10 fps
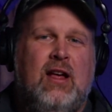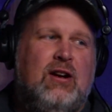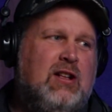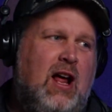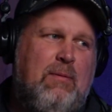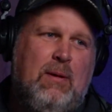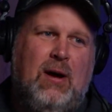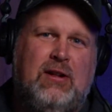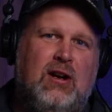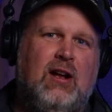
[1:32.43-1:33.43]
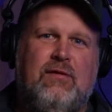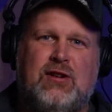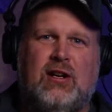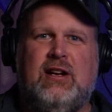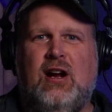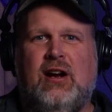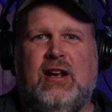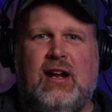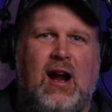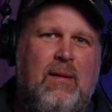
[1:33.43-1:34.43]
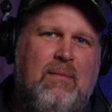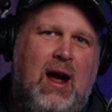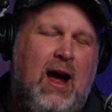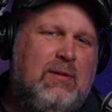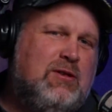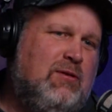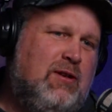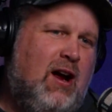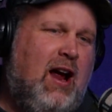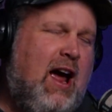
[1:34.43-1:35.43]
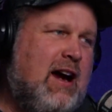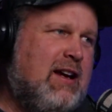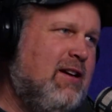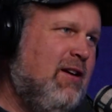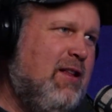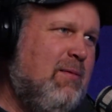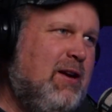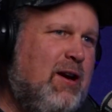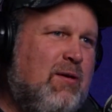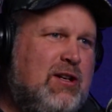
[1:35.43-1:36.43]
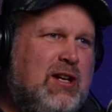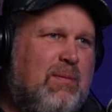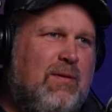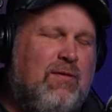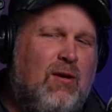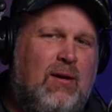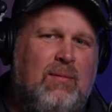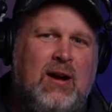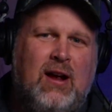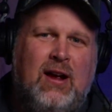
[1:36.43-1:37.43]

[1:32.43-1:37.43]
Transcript: Right? There's a lot of people out there who love turkey hunting, and I'm absolutely not hacking on them in any way, shape, or form,